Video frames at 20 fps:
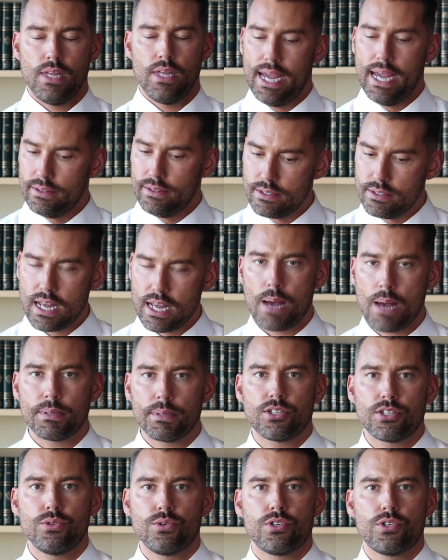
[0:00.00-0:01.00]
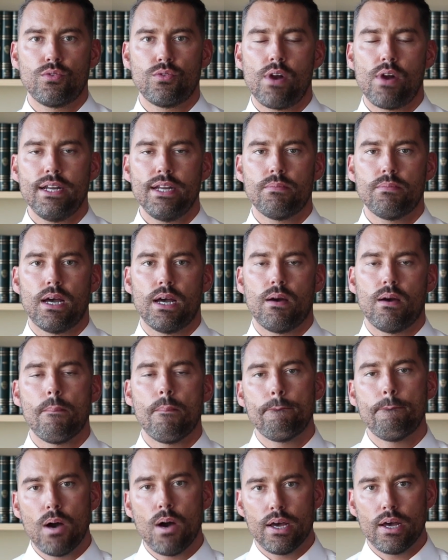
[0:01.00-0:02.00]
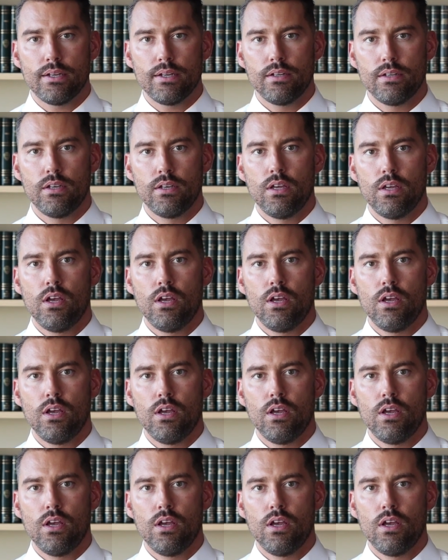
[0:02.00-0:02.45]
and the topics you should write about, but